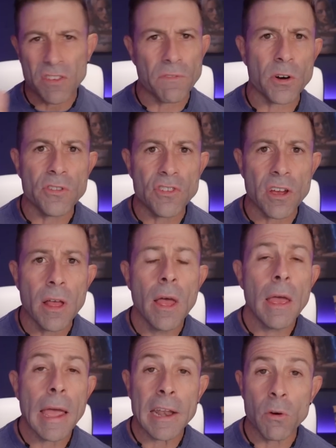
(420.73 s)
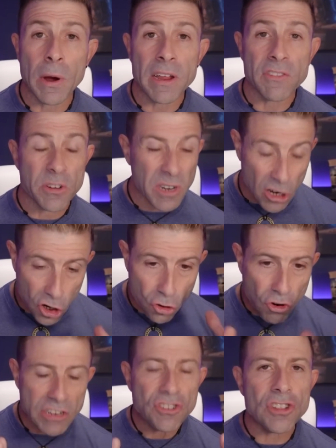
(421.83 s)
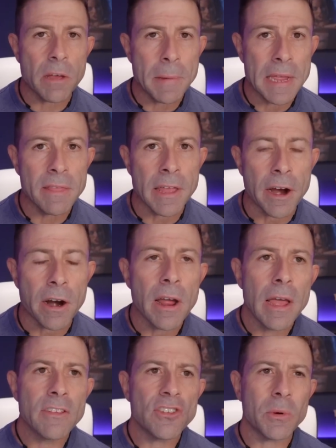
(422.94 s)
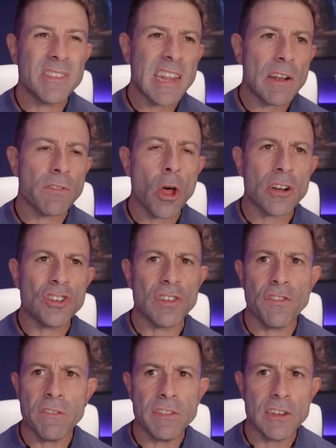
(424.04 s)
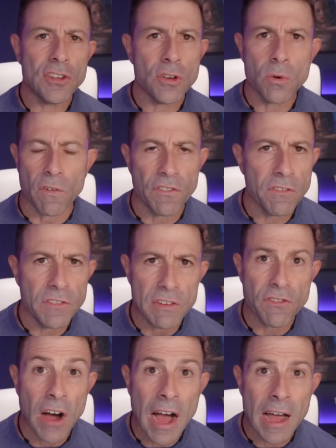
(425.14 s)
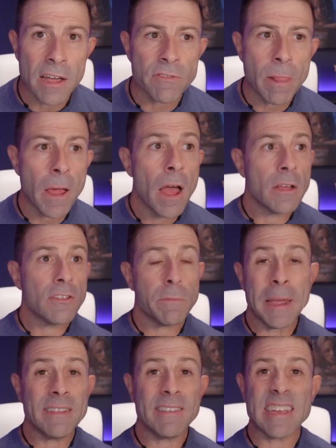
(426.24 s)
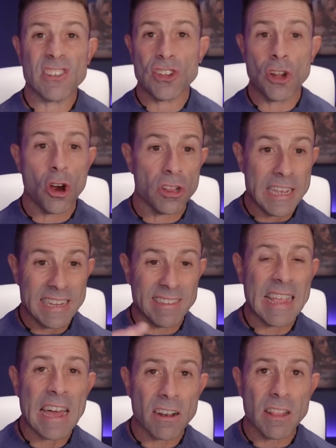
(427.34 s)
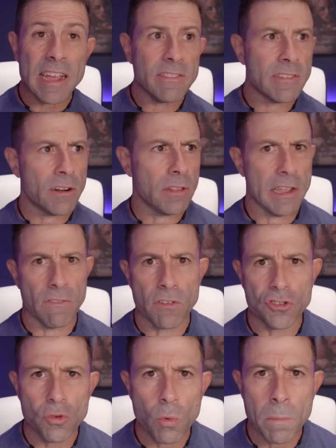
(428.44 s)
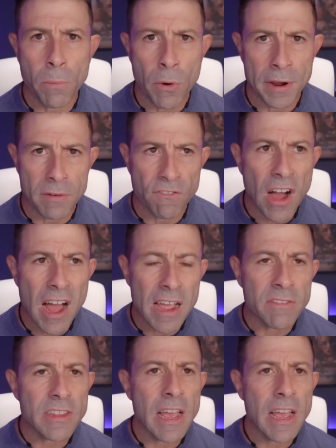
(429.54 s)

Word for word: versa. Anyways, they're going to crunch them in there. So instead of launching fifty-two or fifty-five SpaceX Starlink satellites that are like version one point fives,